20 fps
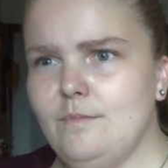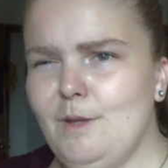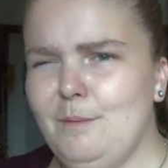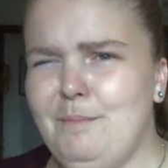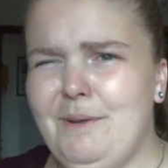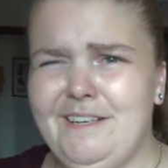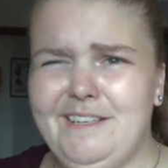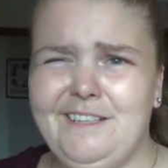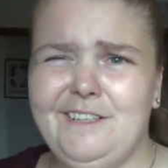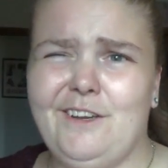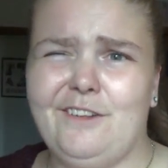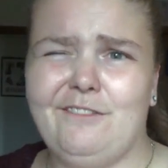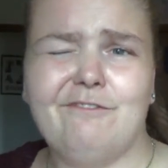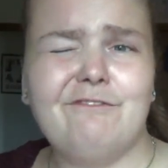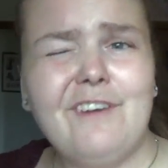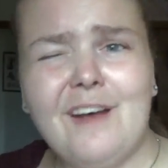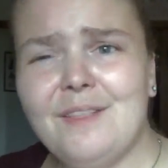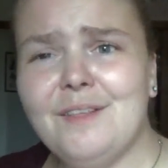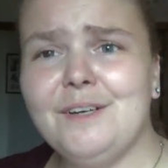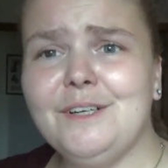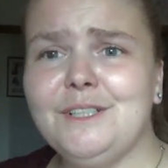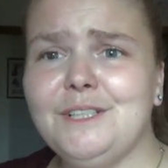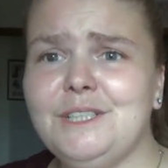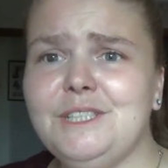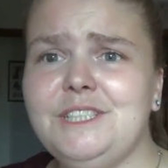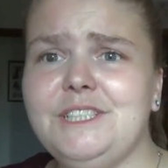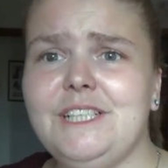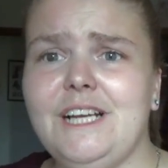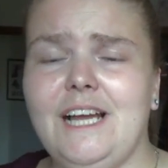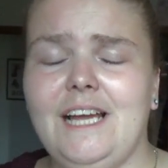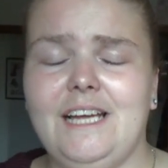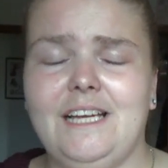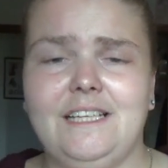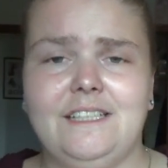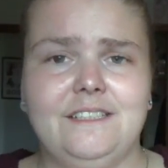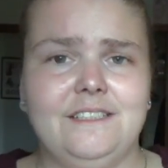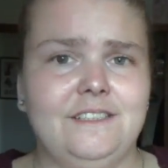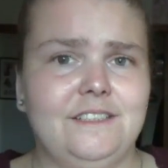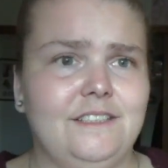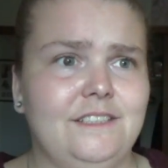painting on feathers,
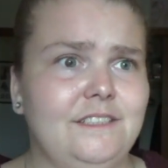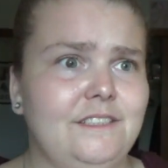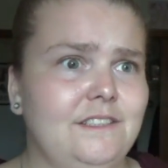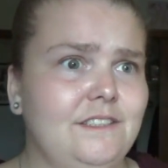and